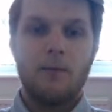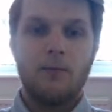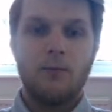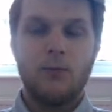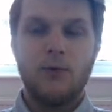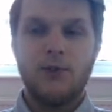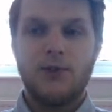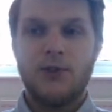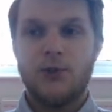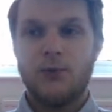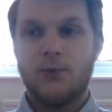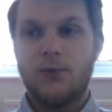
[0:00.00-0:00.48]

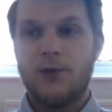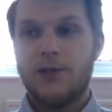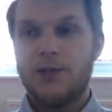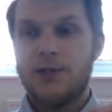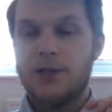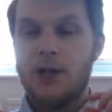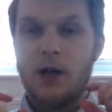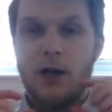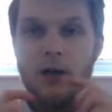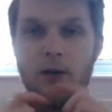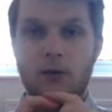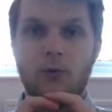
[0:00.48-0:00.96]
which is we
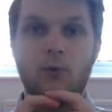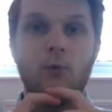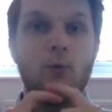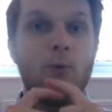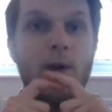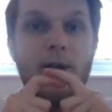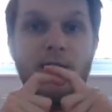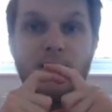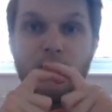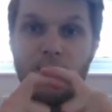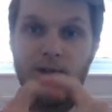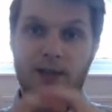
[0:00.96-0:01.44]
start
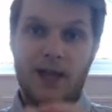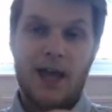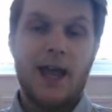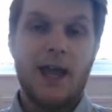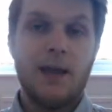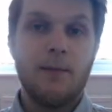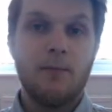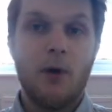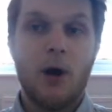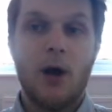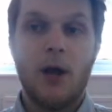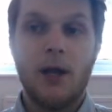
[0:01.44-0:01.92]
always with
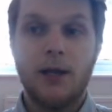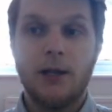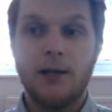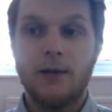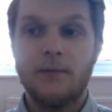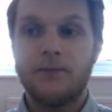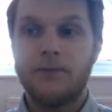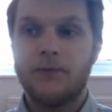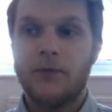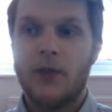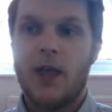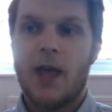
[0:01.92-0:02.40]
A minor,